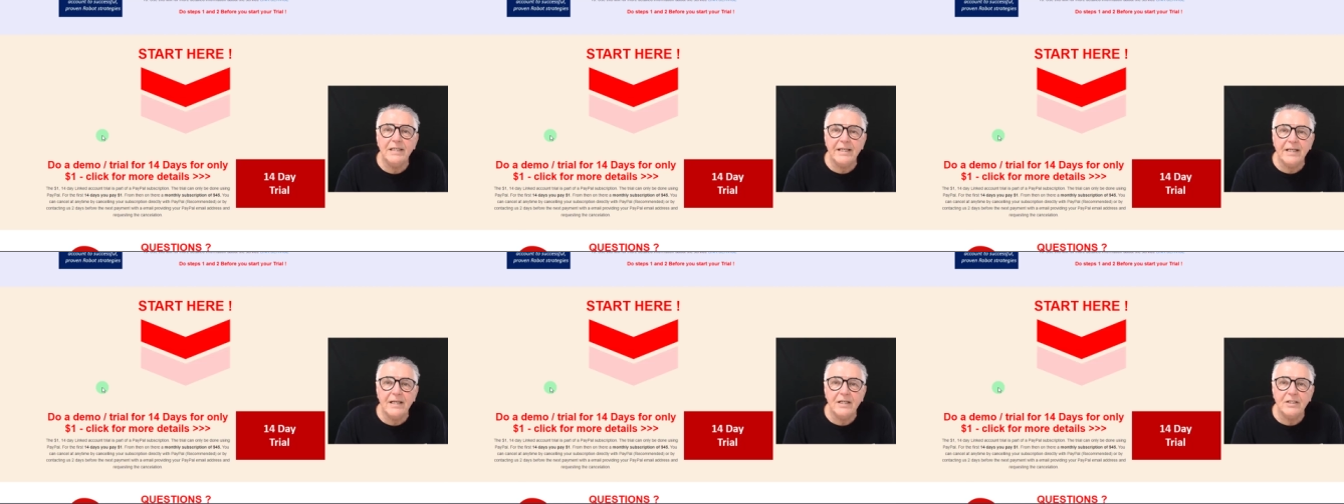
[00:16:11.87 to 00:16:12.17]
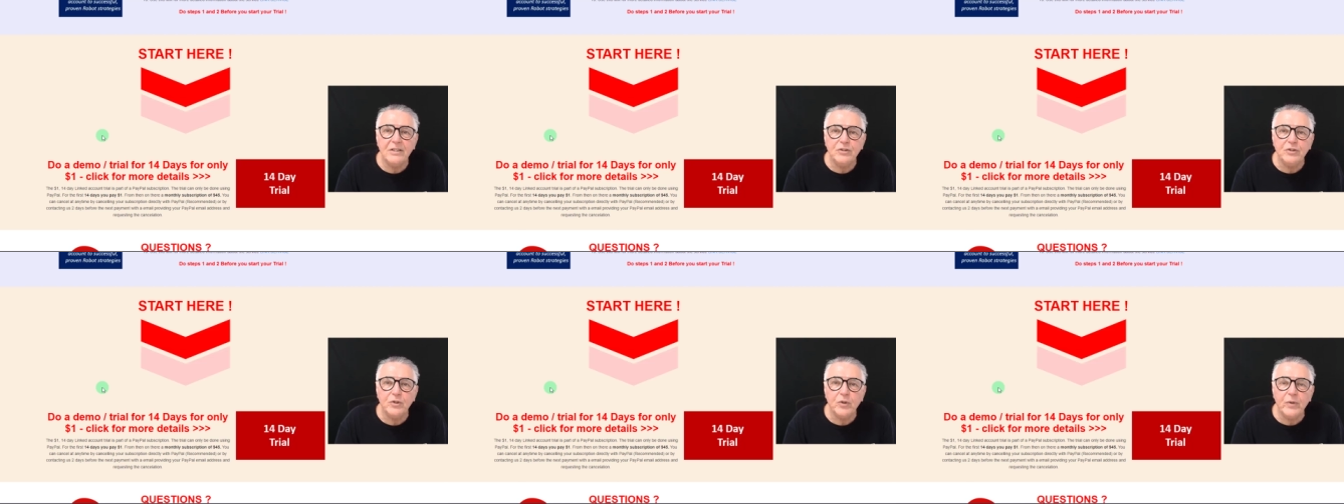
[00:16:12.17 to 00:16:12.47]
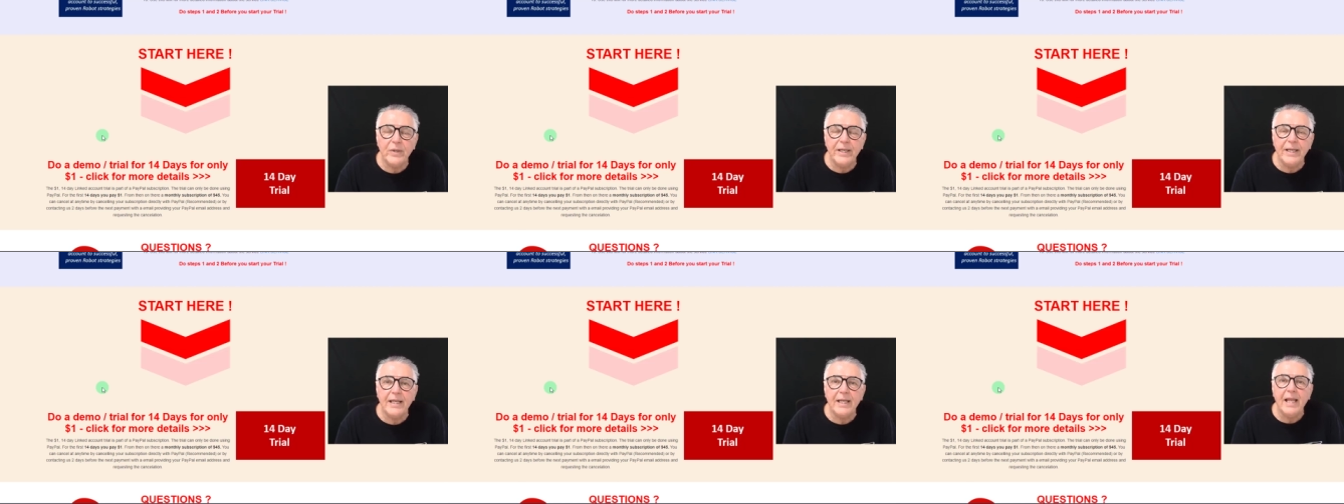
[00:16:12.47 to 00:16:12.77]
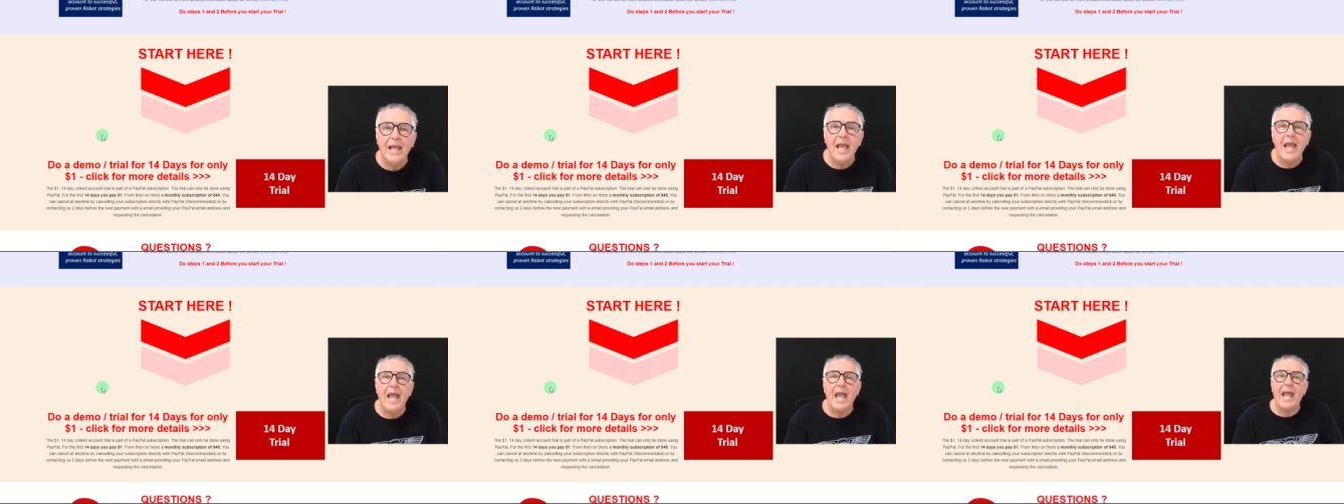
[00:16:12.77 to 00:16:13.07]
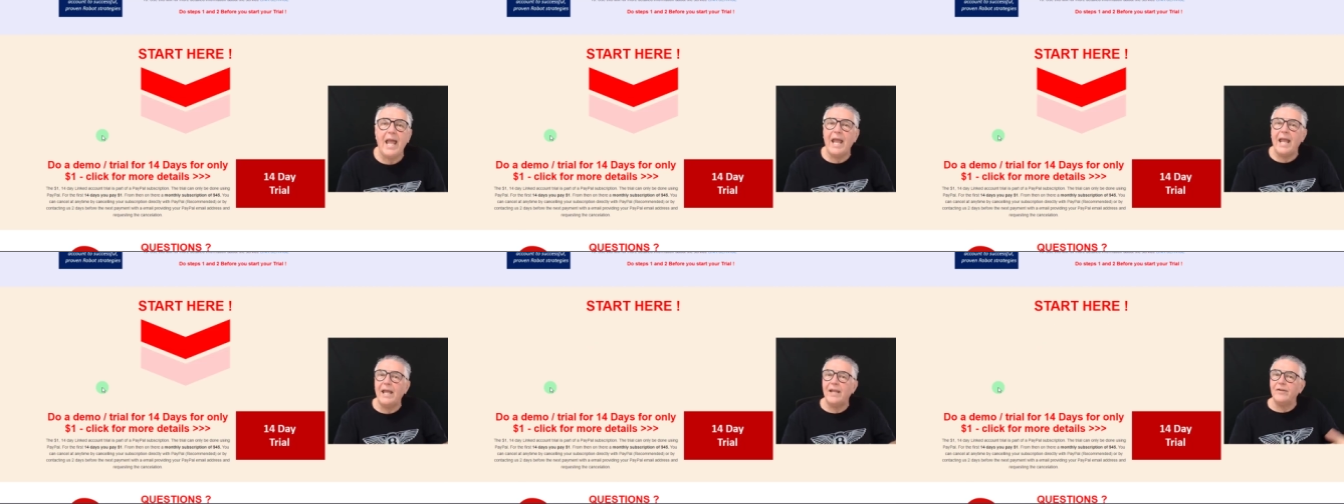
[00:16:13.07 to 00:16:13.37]
uh, joining
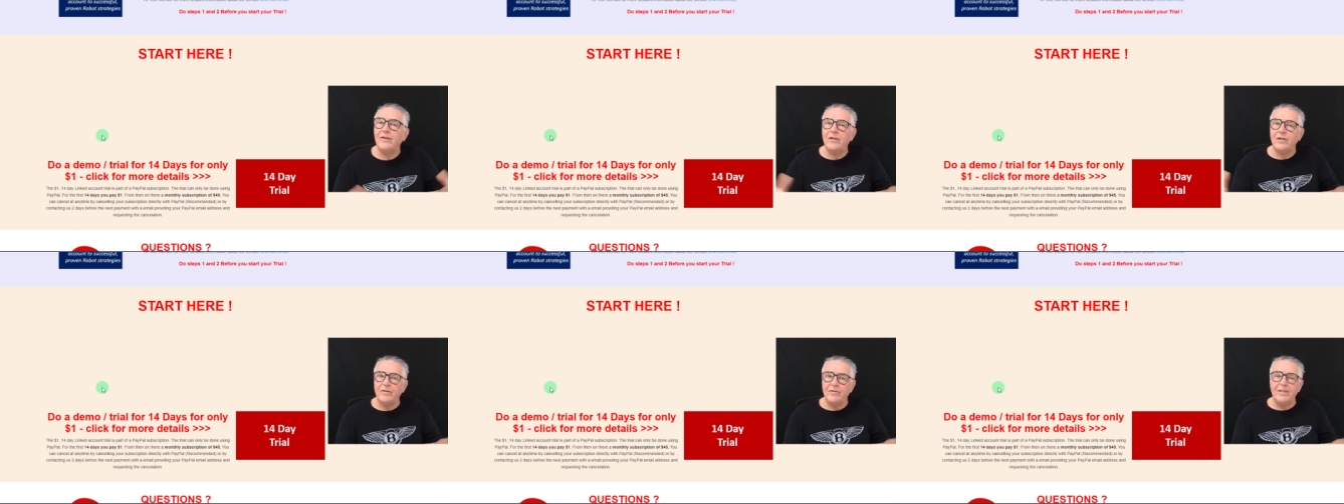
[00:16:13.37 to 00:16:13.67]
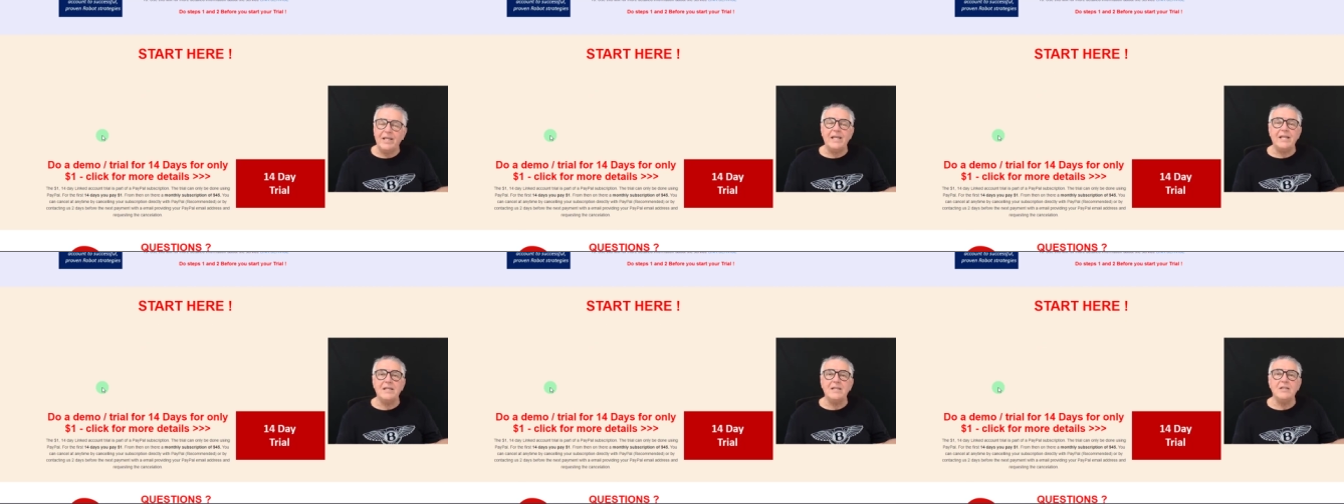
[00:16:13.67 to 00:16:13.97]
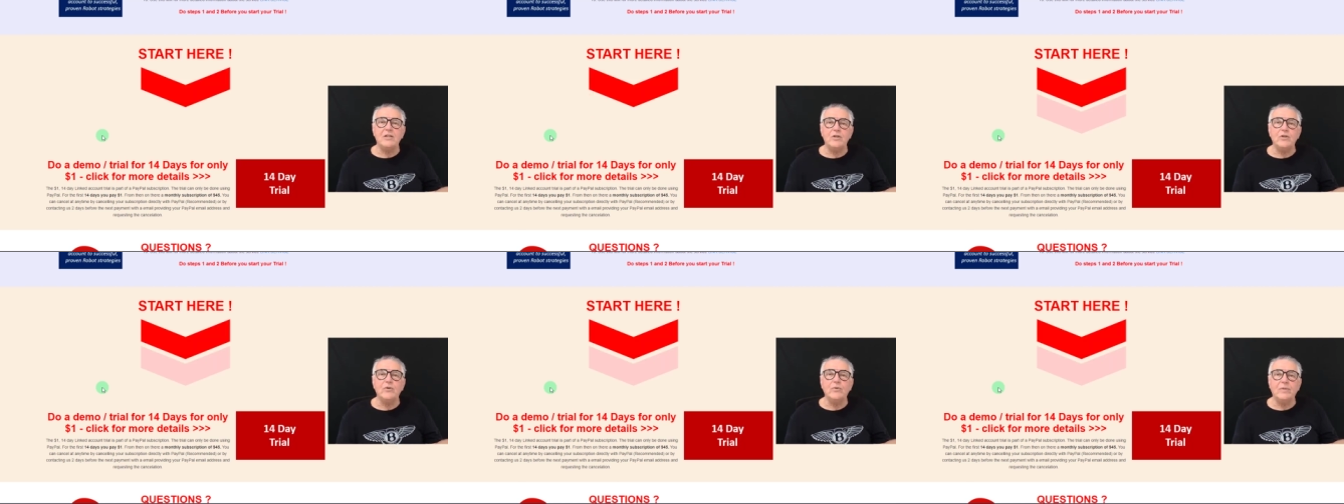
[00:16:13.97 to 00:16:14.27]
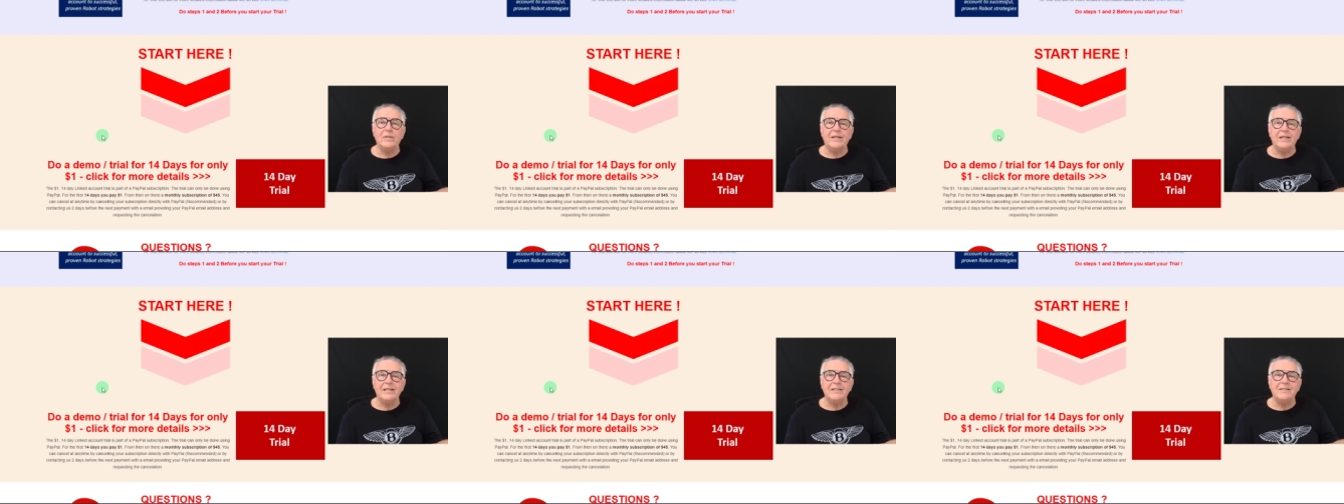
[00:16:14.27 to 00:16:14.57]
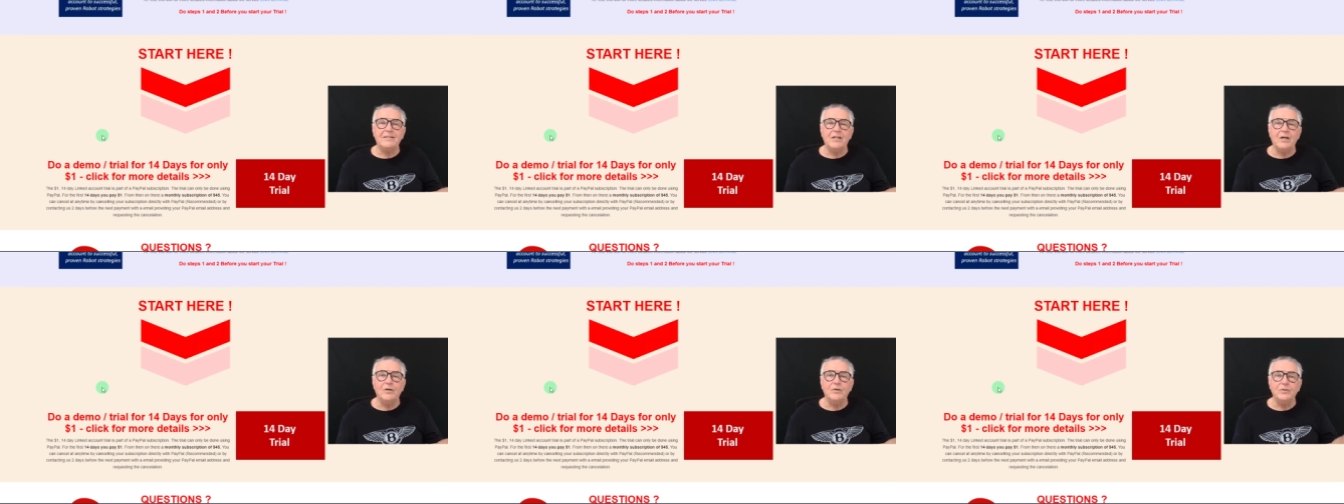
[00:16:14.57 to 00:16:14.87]
and then you will
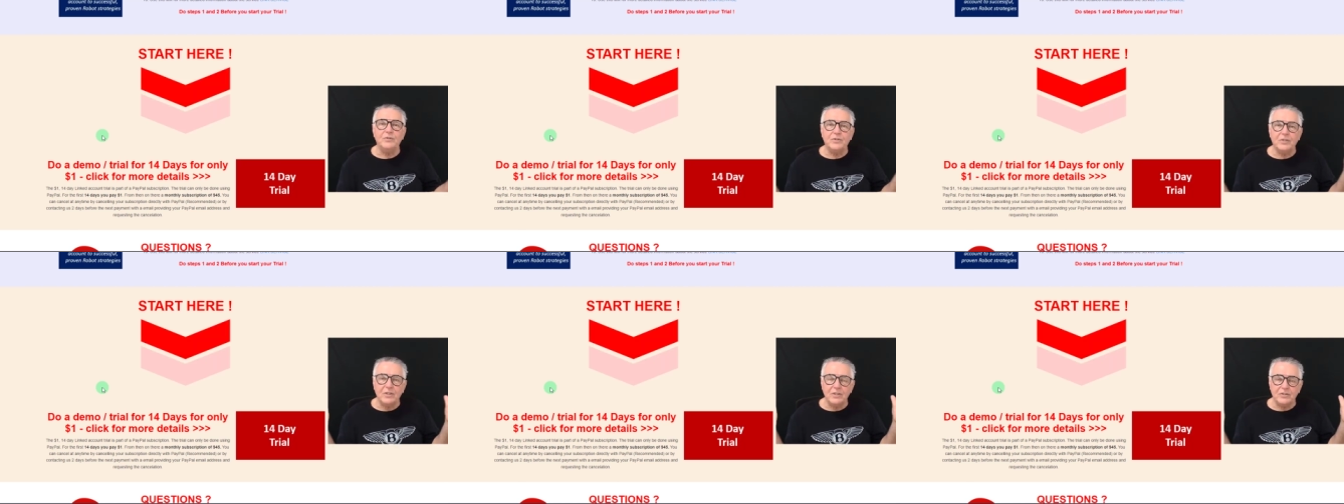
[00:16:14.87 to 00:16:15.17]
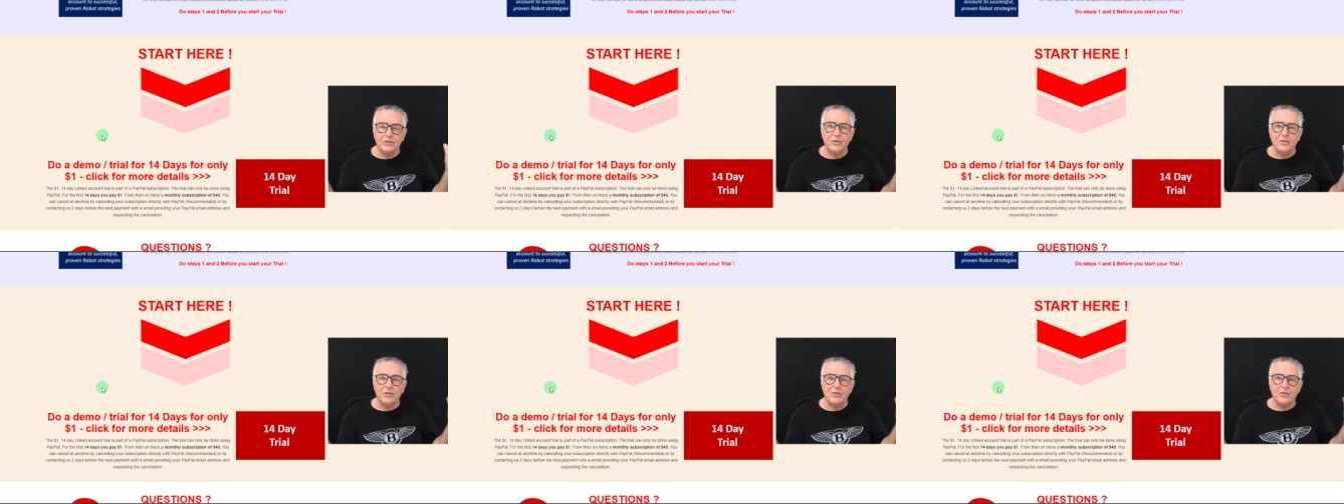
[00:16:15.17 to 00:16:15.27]
get those